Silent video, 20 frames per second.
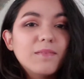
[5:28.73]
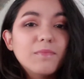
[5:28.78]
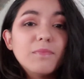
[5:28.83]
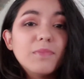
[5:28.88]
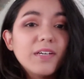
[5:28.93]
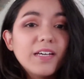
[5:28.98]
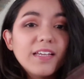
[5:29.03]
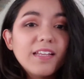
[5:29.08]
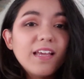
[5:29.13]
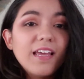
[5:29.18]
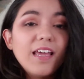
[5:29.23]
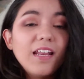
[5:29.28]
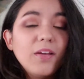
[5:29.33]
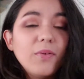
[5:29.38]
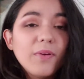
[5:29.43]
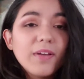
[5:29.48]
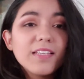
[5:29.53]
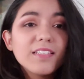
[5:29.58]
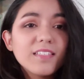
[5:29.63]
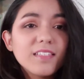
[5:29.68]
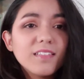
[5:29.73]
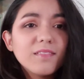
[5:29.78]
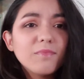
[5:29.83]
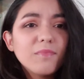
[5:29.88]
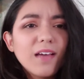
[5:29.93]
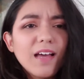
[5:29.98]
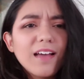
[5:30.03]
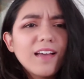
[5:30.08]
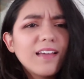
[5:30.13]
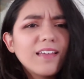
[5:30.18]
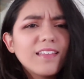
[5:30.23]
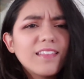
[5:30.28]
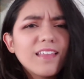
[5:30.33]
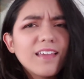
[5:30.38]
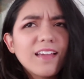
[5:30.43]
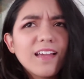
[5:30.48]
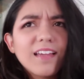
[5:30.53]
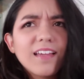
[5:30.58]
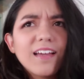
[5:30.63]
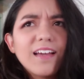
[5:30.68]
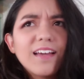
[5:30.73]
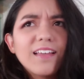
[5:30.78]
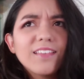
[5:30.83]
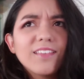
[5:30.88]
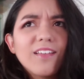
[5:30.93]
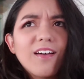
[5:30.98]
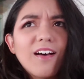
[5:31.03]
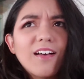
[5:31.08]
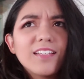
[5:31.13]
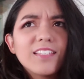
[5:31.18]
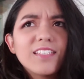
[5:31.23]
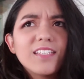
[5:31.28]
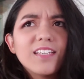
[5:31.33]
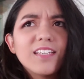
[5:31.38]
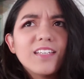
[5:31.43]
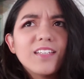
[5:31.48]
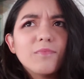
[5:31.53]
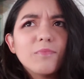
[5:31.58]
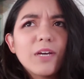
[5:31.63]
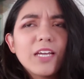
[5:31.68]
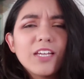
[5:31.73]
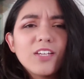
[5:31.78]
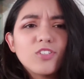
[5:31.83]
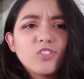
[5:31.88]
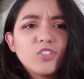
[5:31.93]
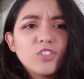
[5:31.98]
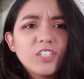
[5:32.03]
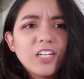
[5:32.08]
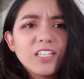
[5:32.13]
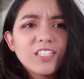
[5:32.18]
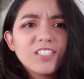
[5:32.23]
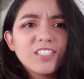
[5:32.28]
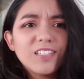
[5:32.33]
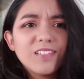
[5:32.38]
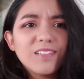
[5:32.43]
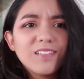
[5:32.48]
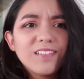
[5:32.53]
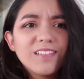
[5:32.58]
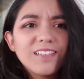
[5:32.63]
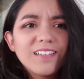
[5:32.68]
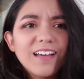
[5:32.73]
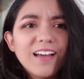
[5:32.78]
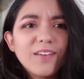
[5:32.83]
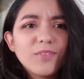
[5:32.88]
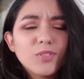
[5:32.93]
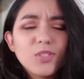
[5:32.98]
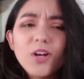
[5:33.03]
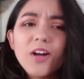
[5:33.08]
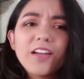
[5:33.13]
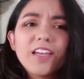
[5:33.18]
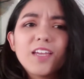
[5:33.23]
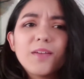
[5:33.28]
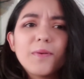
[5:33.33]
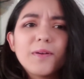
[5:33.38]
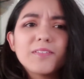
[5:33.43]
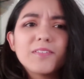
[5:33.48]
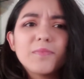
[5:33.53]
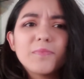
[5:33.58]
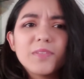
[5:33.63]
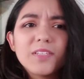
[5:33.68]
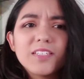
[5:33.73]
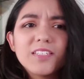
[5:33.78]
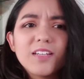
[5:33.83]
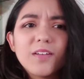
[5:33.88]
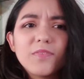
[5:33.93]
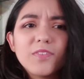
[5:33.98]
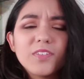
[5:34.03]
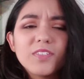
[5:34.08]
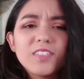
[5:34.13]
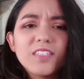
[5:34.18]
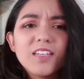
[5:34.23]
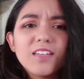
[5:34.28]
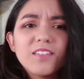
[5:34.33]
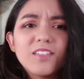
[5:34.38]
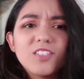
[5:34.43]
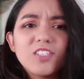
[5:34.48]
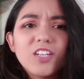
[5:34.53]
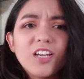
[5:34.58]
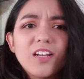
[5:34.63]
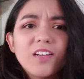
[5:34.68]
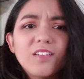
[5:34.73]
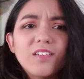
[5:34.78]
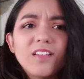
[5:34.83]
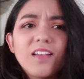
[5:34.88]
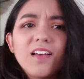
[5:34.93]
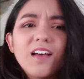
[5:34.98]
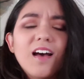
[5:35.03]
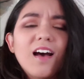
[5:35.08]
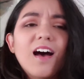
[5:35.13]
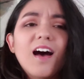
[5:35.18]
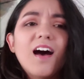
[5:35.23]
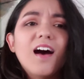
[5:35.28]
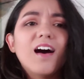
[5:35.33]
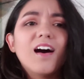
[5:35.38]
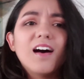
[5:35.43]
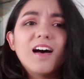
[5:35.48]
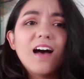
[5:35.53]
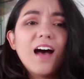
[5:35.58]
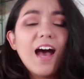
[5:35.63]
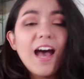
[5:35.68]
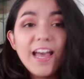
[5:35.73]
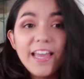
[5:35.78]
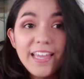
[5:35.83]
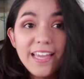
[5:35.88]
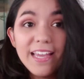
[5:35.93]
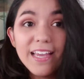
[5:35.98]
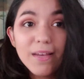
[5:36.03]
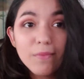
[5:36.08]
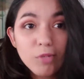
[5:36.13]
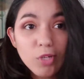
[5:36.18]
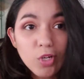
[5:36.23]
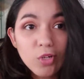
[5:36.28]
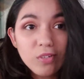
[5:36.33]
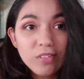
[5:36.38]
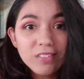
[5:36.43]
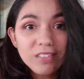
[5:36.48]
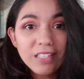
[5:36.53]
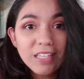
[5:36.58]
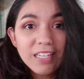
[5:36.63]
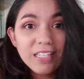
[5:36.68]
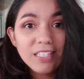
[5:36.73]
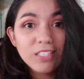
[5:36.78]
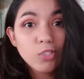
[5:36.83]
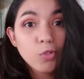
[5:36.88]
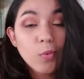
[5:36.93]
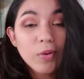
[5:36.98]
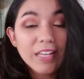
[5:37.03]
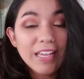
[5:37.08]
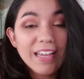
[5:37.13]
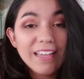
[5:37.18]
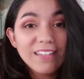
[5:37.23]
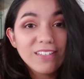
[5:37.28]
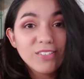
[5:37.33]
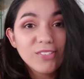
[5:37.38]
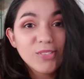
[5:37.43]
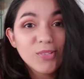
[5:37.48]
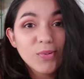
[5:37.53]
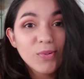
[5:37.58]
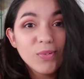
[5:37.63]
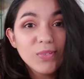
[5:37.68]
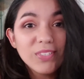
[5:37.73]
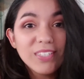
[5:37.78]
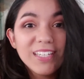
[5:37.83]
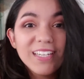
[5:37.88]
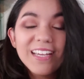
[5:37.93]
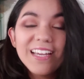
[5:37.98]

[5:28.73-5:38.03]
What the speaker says: But anyways, I think I got lost in my introduction. I was talking about some of the stuff you'll see on the channel. I am currently 28 years old.